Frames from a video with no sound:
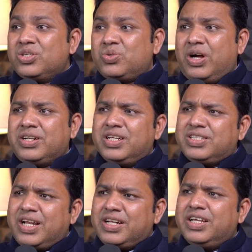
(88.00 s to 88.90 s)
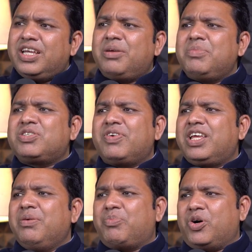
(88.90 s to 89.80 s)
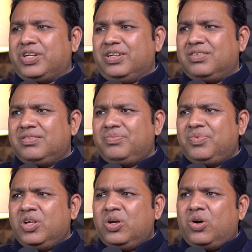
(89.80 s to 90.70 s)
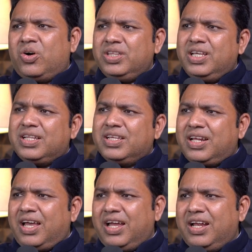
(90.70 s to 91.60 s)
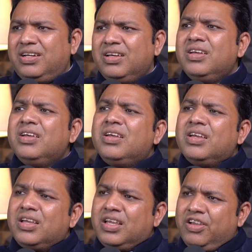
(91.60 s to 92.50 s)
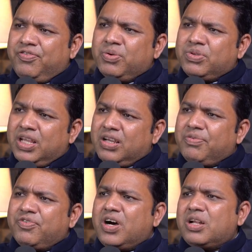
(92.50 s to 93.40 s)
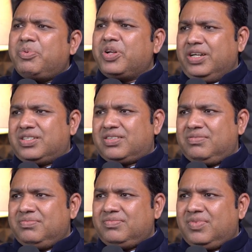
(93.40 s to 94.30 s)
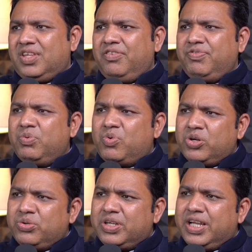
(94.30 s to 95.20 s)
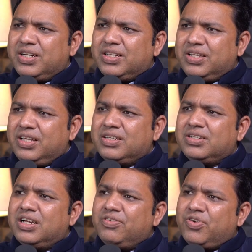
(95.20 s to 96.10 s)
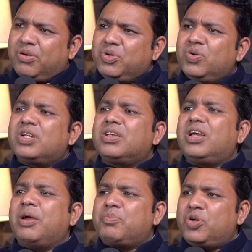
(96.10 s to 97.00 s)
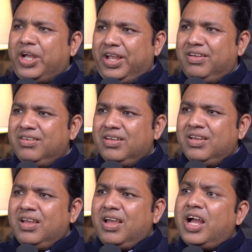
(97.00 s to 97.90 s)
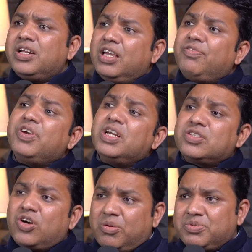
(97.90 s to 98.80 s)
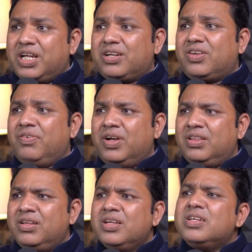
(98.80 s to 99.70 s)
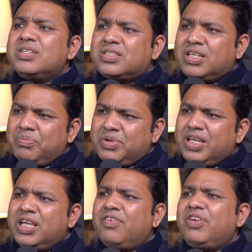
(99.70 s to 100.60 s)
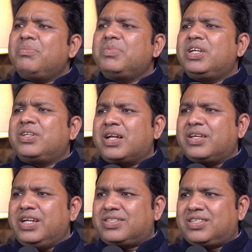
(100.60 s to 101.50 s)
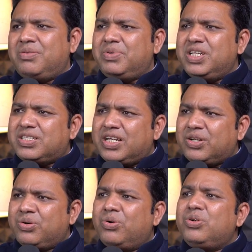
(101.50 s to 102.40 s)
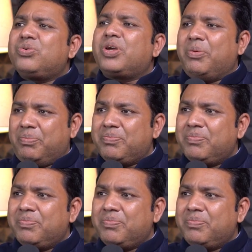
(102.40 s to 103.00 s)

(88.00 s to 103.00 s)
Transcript: So understanding him is very important. On the other hand, if you think of corporates, if you want to get a thing done from your employee, and if he is object driven, simply give him the targets, simply set a goal to him.